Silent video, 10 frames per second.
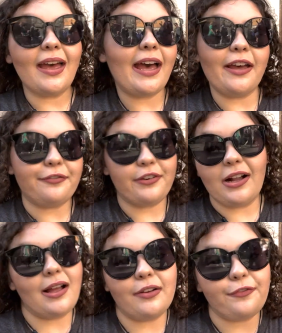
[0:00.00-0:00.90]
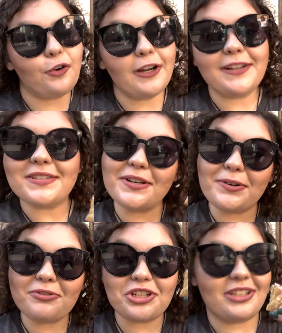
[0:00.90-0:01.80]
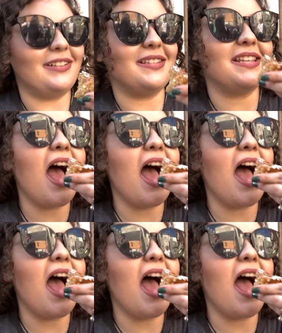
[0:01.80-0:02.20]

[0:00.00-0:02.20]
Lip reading: I forgot a fork, so cheers.